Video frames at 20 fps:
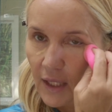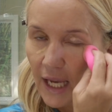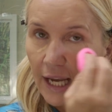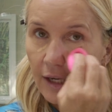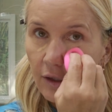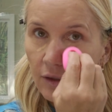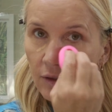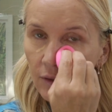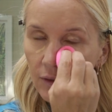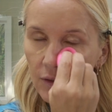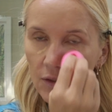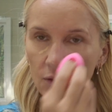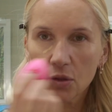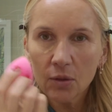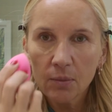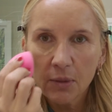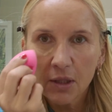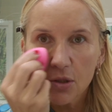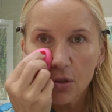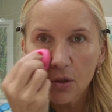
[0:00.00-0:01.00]
I don't use
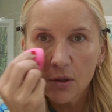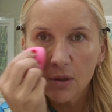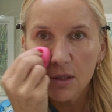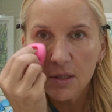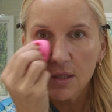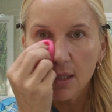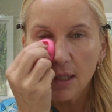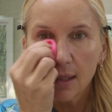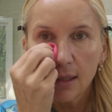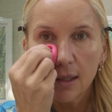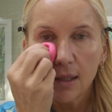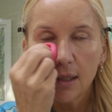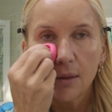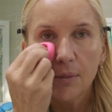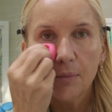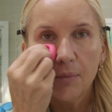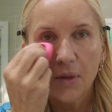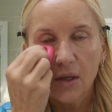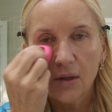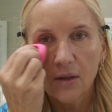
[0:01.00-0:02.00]
too much concealer
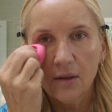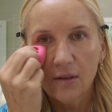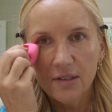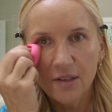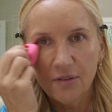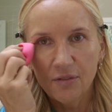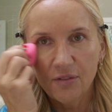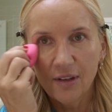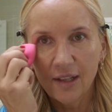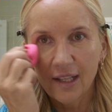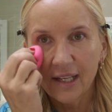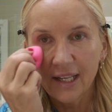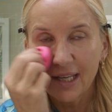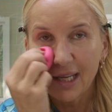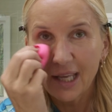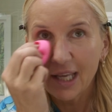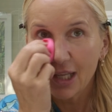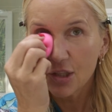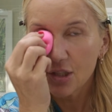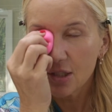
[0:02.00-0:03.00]
because I feel like it
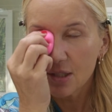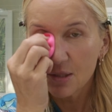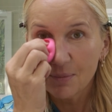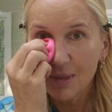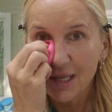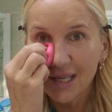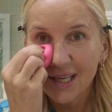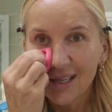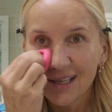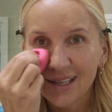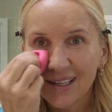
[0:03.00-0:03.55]
ages me.